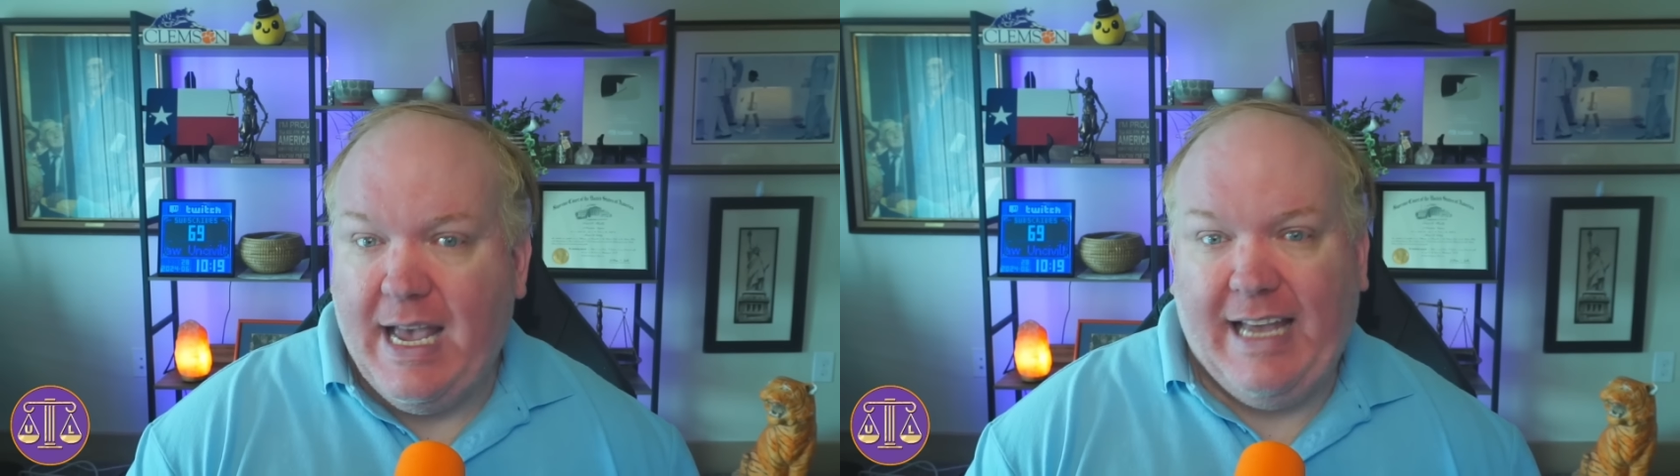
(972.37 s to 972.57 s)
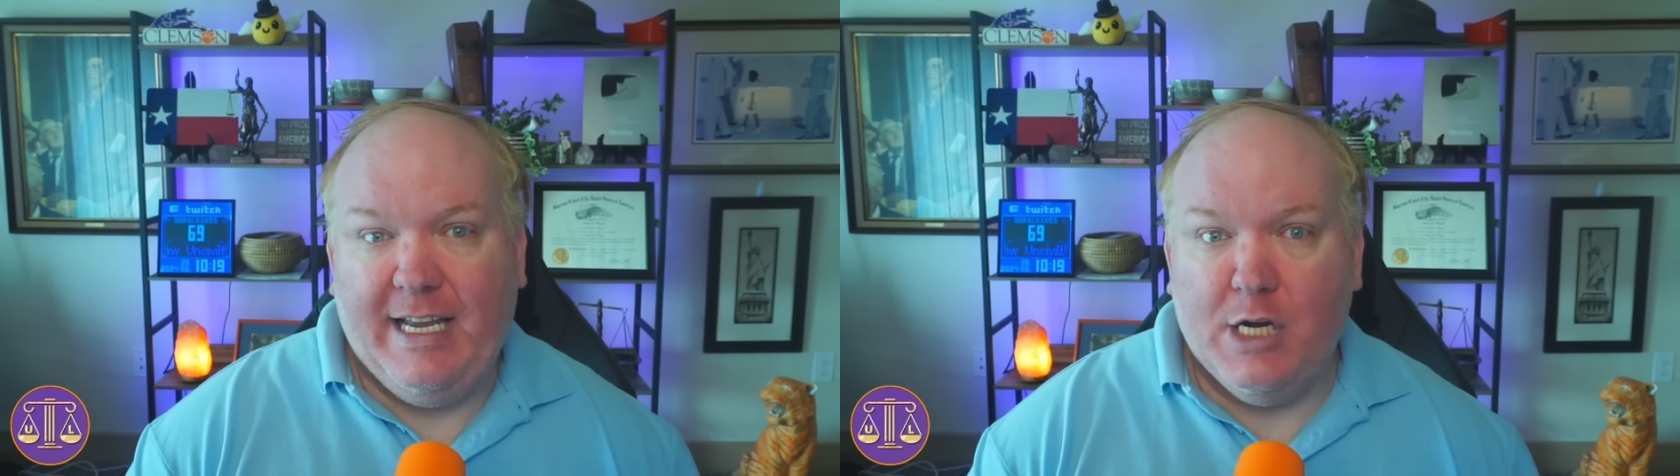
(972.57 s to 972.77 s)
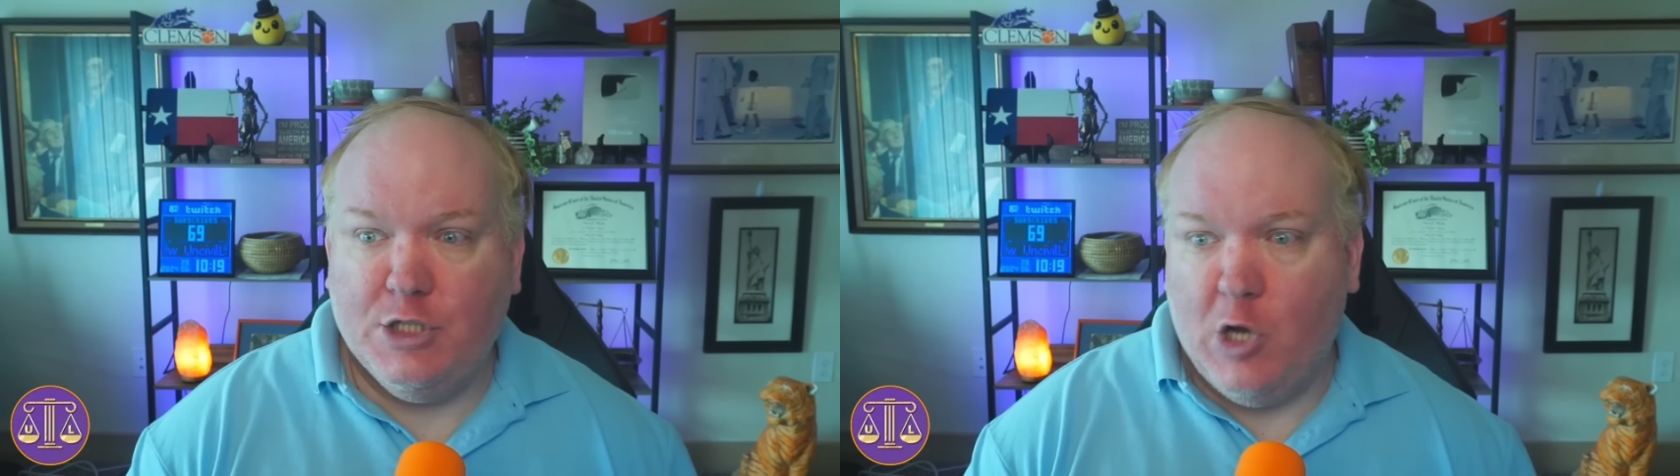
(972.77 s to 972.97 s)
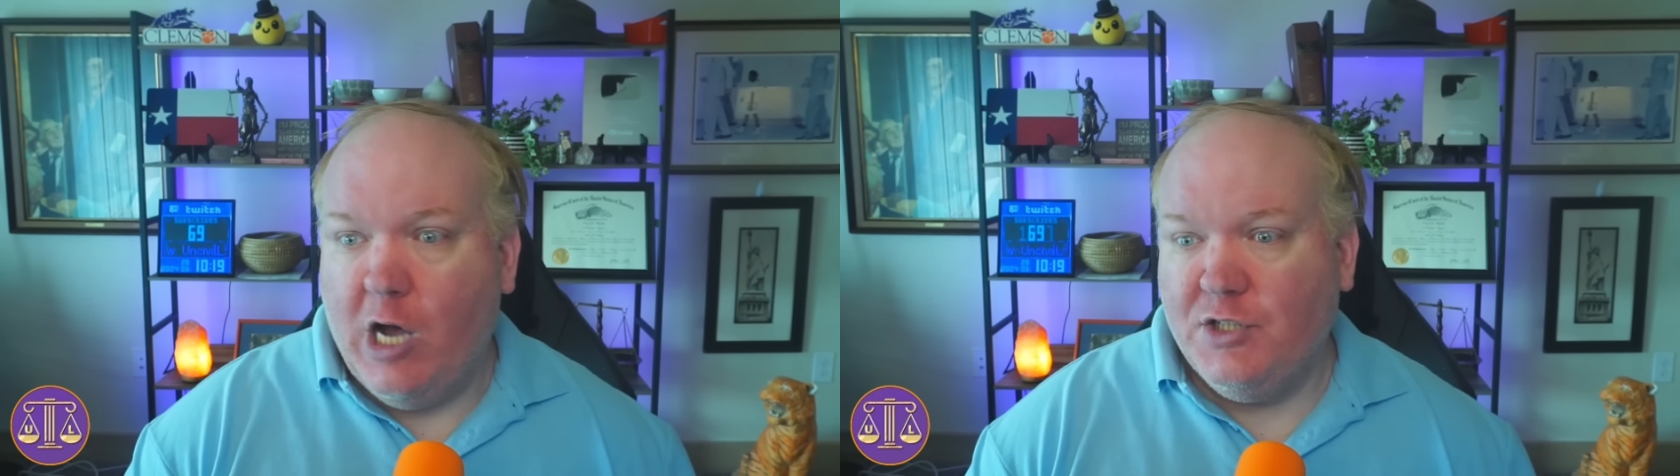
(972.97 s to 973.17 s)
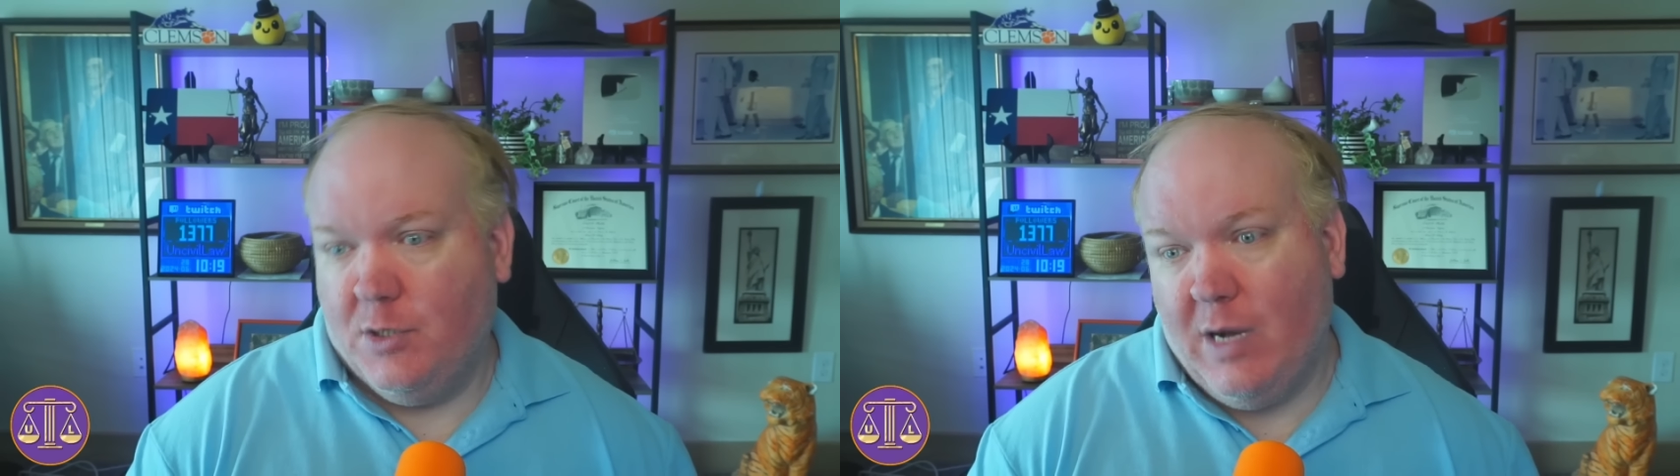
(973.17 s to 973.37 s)
And here's
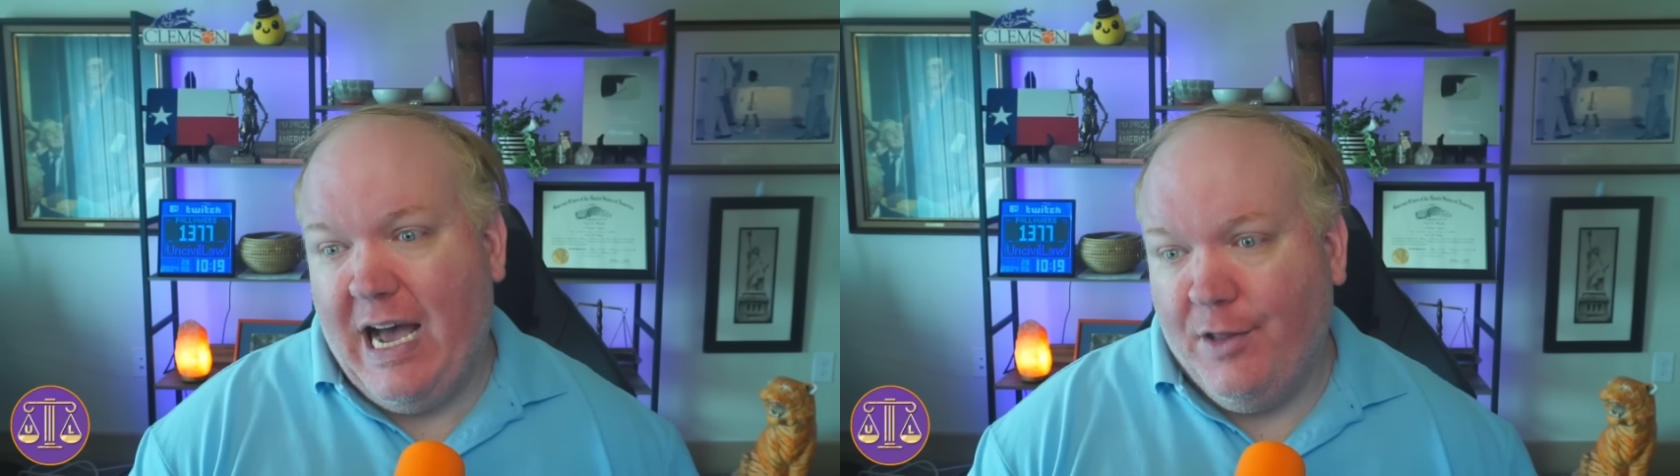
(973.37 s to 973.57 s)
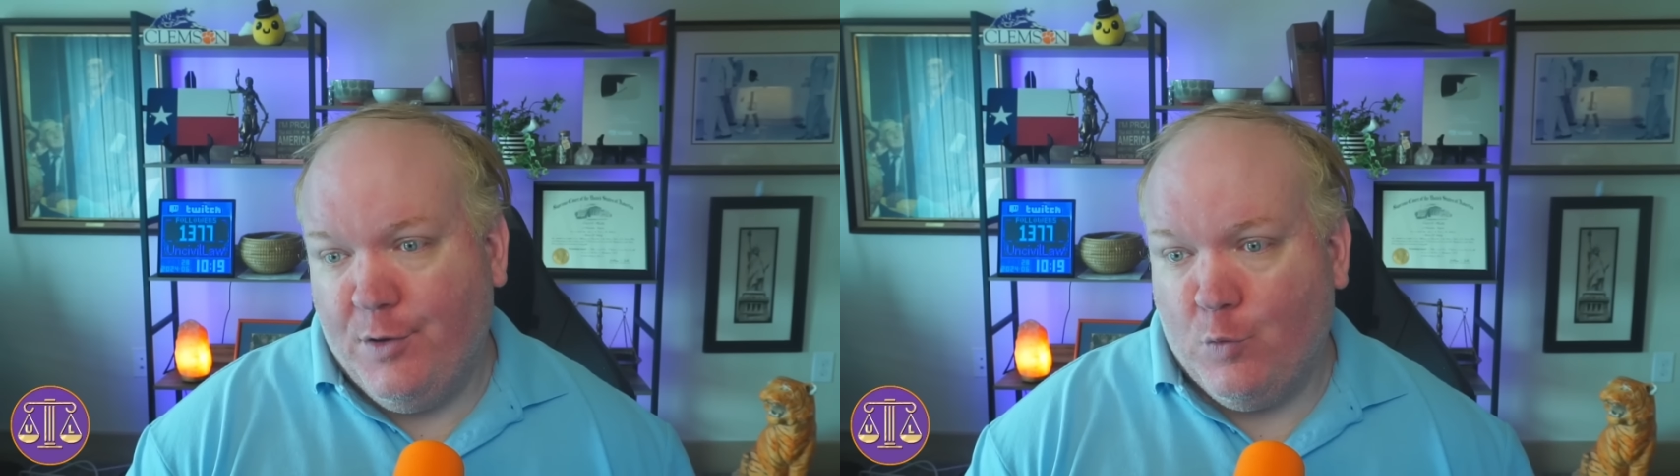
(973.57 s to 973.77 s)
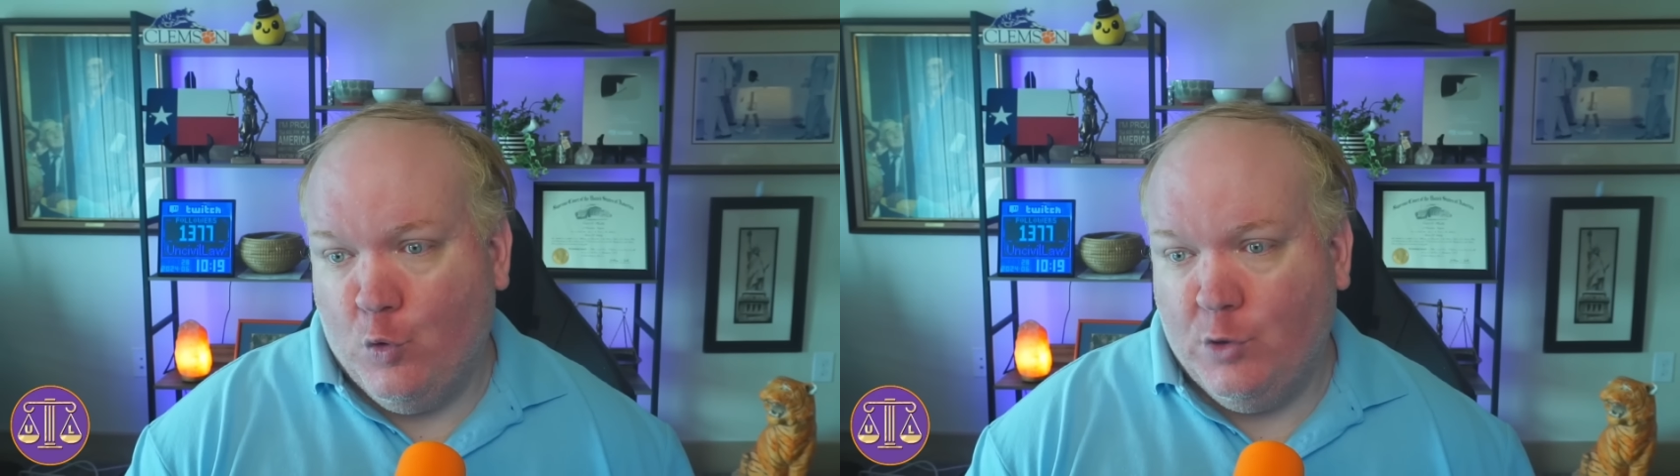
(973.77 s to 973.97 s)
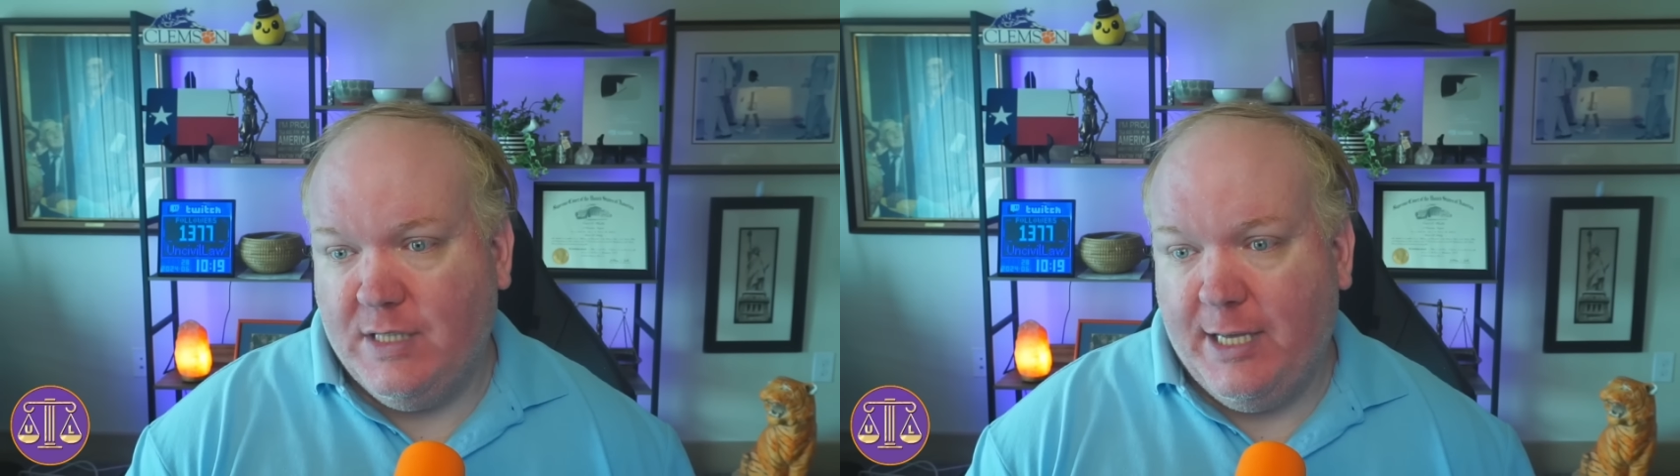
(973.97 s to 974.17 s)
also how the rules